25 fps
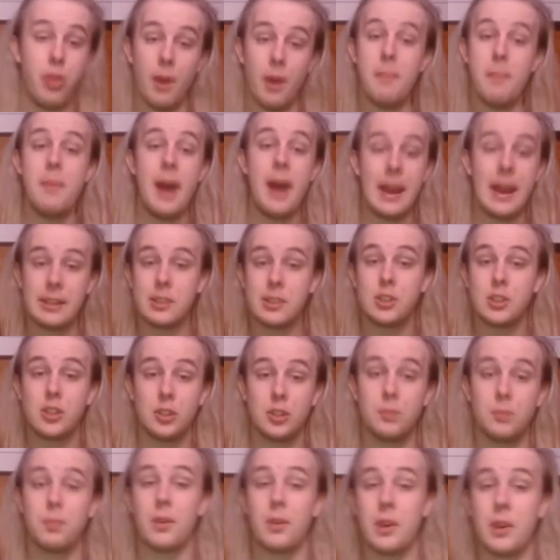best
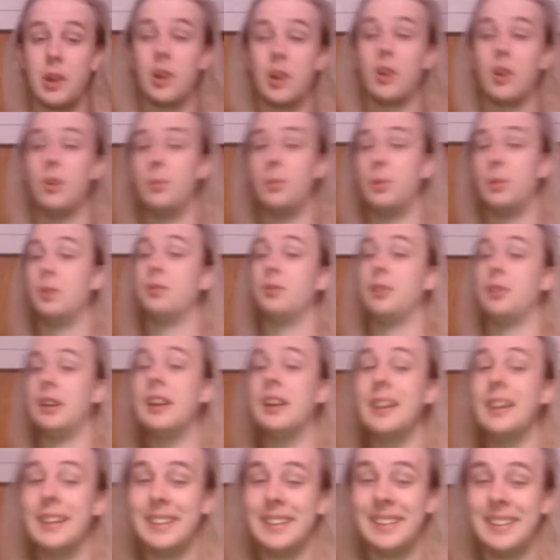superhero
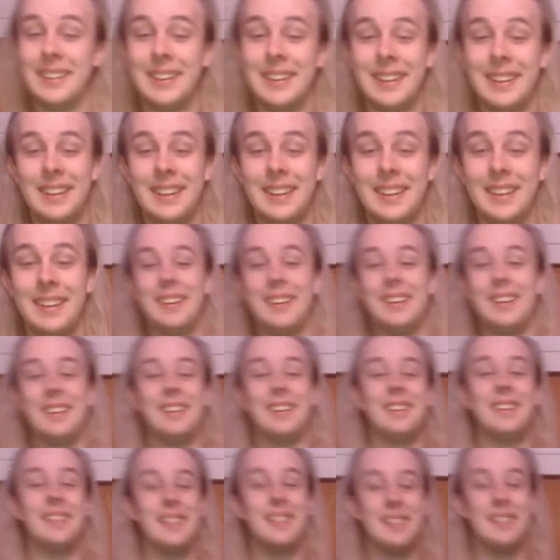movie.
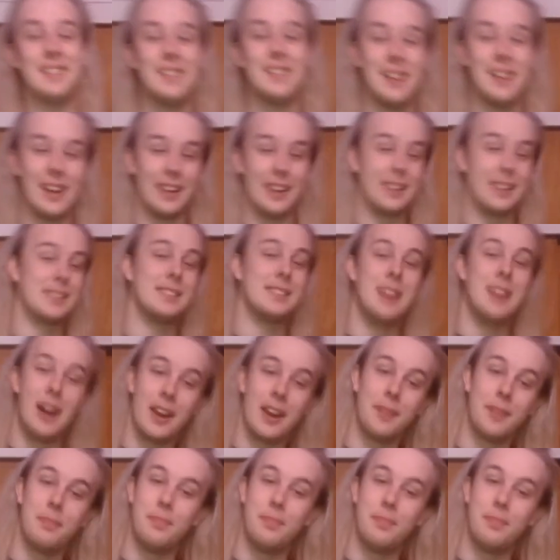And it's not